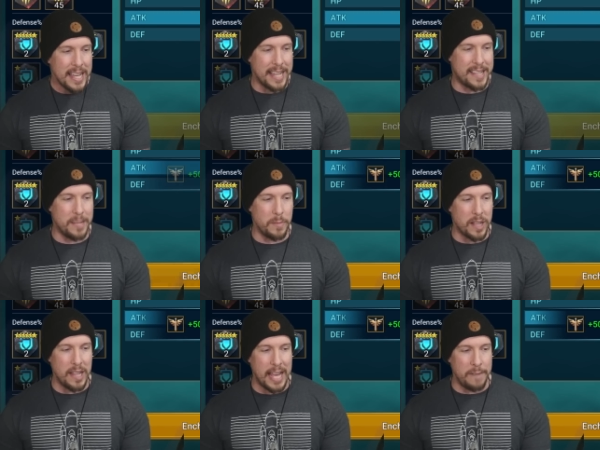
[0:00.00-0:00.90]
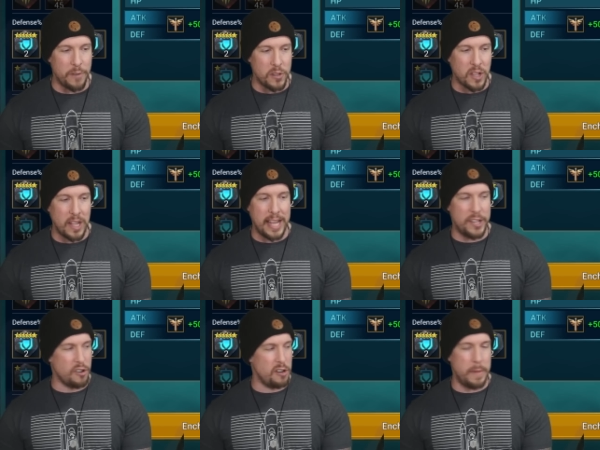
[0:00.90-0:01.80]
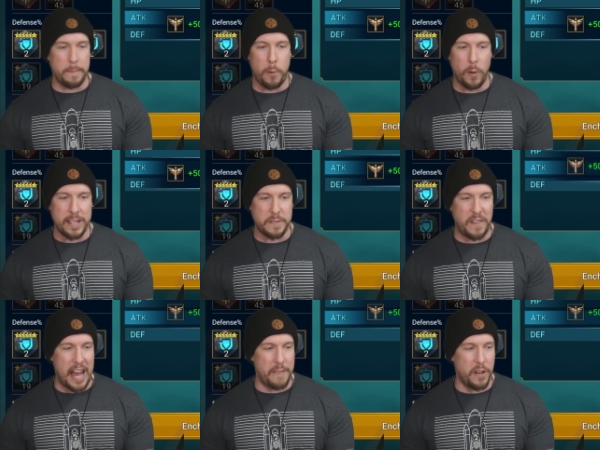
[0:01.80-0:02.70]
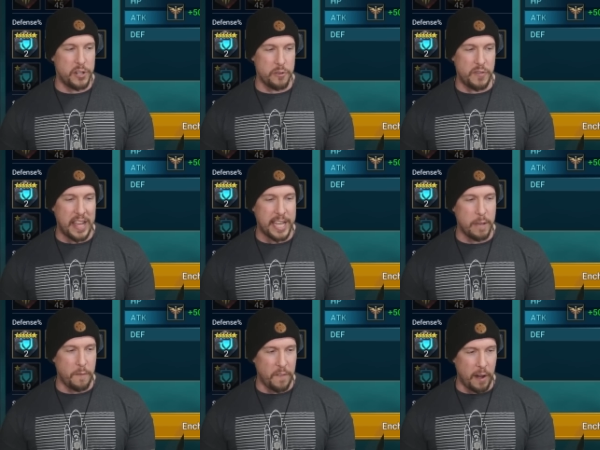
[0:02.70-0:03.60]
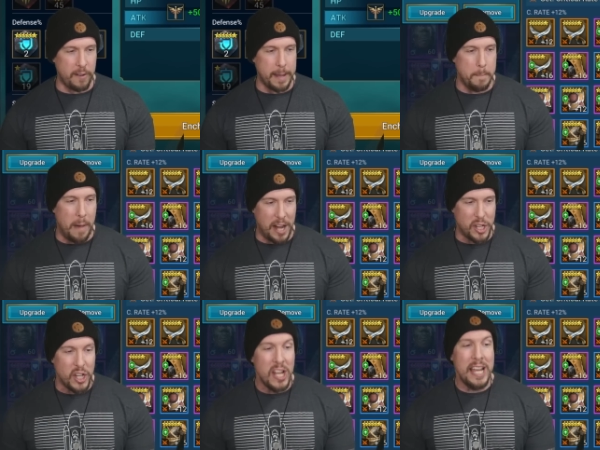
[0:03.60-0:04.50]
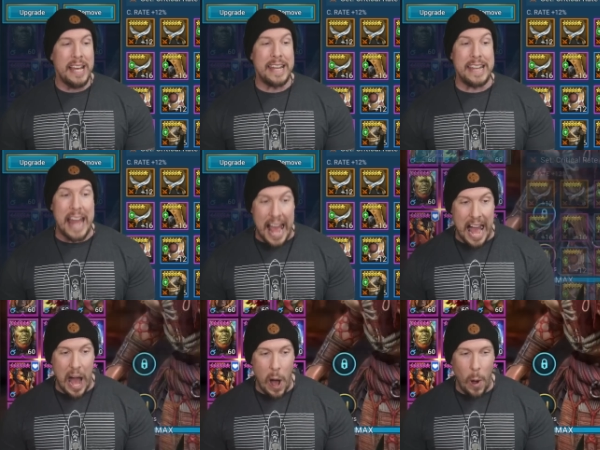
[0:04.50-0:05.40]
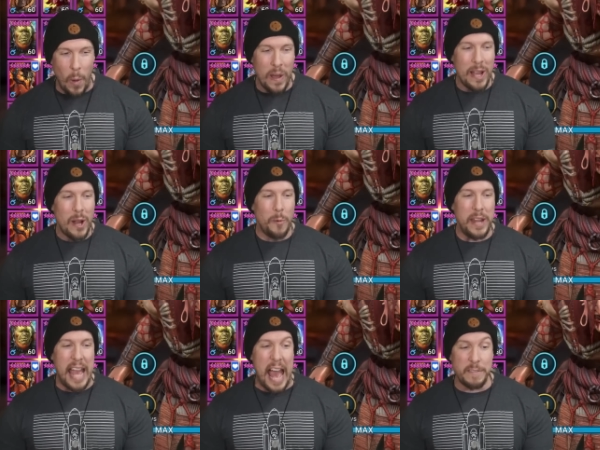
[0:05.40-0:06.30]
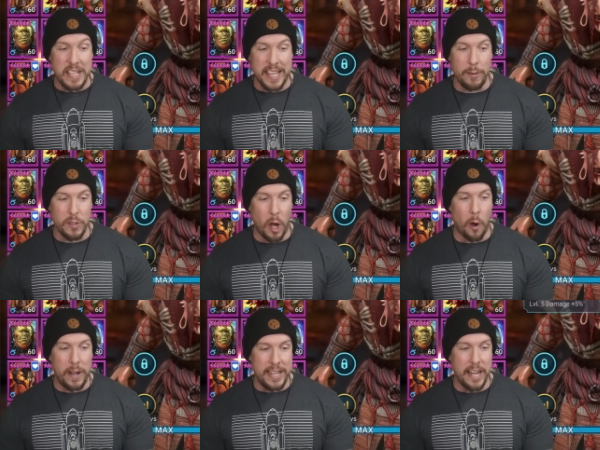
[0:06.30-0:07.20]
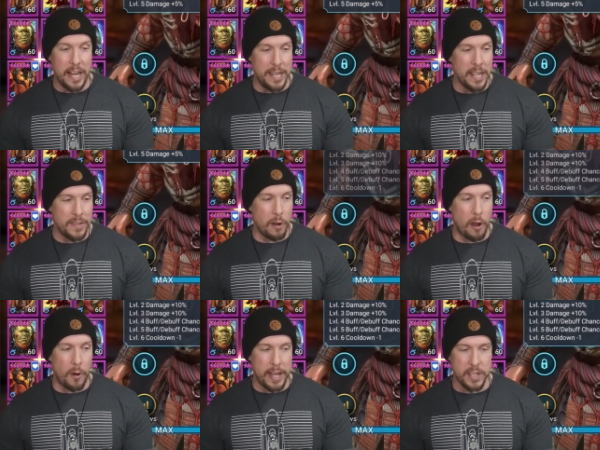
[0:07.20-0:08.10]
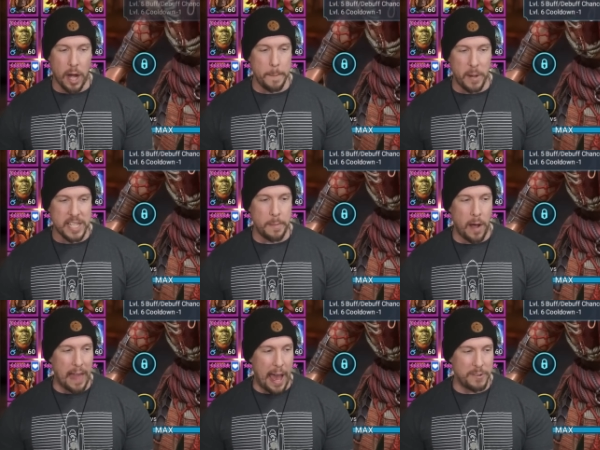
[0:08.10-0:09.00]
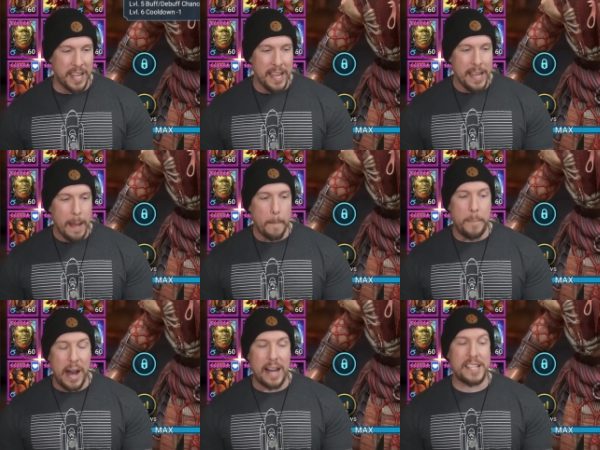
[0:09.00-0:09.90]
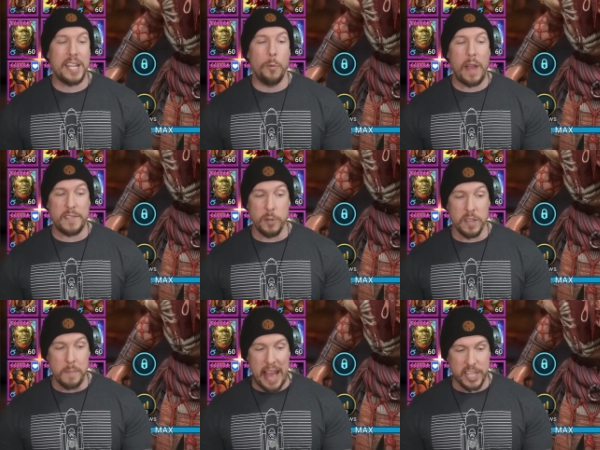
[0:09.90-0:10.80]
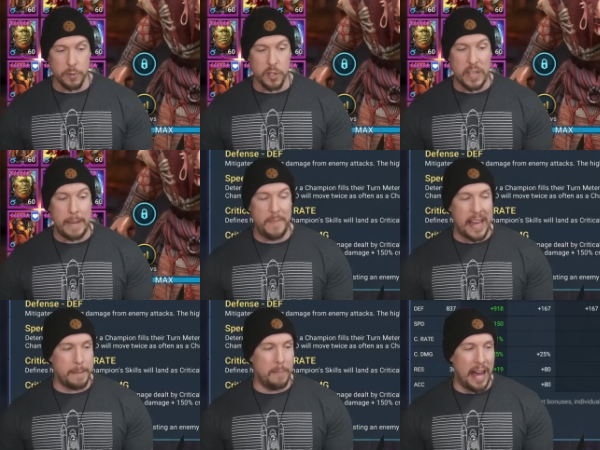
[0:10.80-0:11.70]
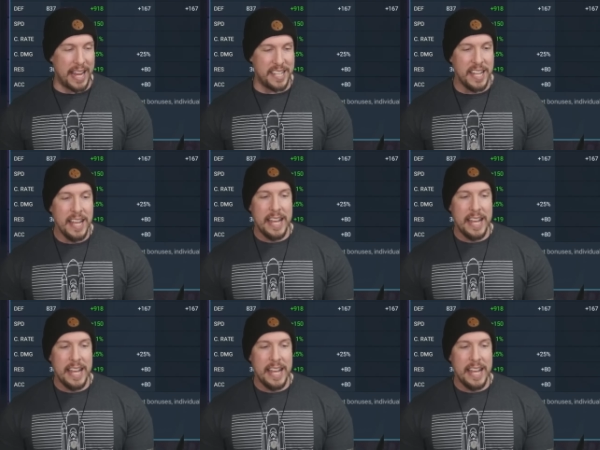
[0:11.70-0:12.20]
Get some clan versus clan tournament points, 500. Thank you very much. Now, we have his skills already done. I booked him all out. But we have to do his mastery. So keep that in mind.